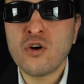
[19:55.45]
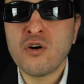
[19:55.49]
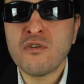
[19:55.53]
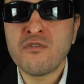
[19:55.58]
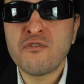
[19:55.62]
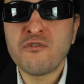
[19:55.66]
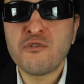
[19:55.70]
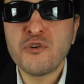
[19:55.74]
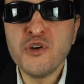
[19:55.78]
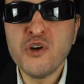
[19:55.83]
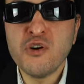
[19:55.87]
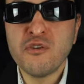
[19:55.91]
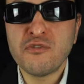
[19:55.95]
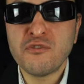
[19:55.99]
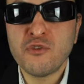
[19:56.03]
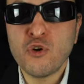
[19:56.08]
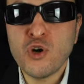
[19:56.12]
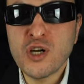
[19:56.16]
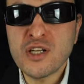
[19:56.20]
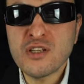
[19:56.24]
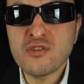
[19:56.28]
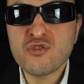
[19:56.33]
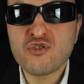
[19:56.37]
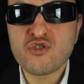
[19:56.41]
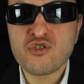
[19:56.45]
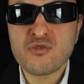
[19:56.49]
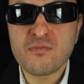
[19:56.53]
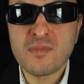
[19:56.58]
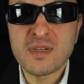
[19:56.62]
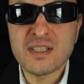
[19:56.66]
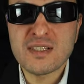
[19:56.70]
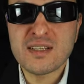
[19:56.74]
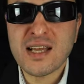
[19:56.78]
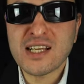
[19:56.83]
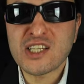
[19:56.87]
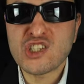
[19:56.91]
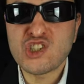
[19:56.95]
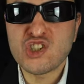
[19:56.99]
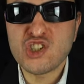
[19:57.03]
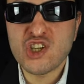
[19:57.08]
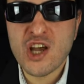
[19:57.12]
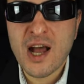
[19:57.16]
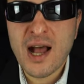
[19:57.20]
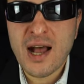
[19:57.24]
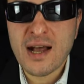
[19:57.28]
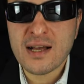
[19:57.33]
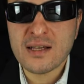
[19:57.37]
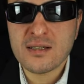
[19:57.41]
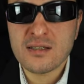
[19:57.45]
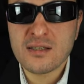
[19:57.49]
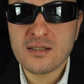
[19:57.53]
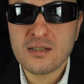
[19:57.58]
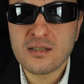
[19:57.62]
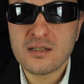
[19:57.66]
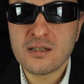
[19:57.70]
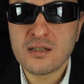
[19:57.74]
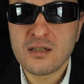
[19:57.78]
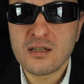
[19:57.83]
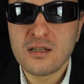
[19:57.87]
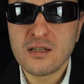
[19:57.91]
of three or four instruments like jazz.